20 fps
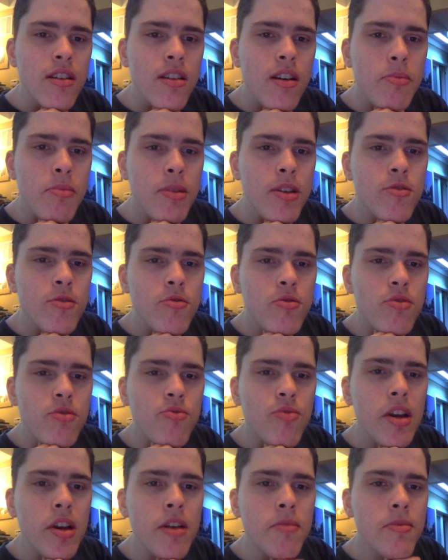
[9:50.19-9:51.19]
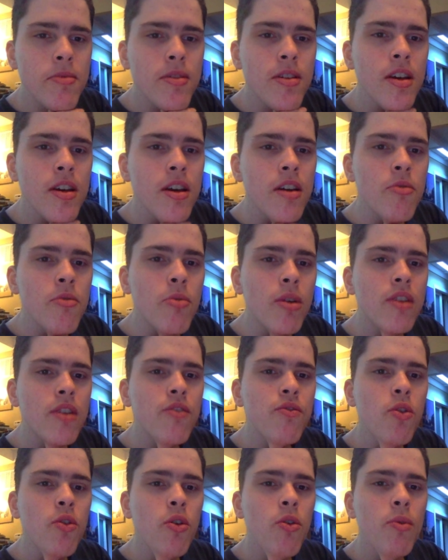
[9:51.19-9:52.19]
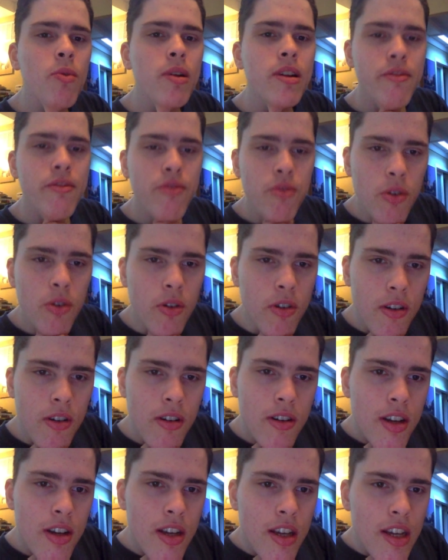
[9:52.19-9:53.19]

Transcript: abused and raped. 1 in 4, 1 in 4.